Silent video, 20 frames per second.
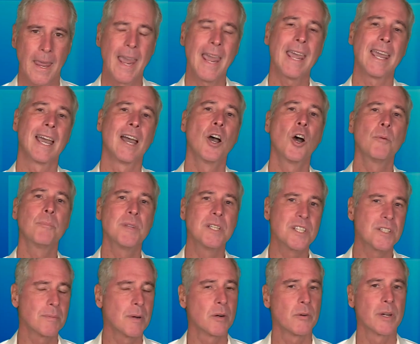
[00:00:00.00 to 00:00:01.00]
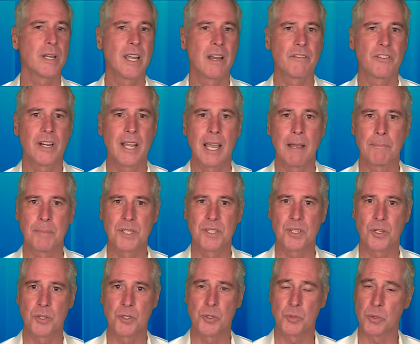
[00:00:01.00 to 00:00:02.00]
Hey, I hope these Smart Recovery
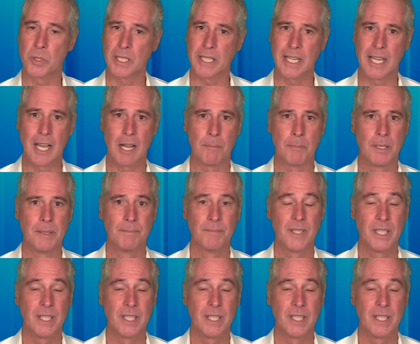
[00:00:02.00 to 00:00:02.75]
episodes really help.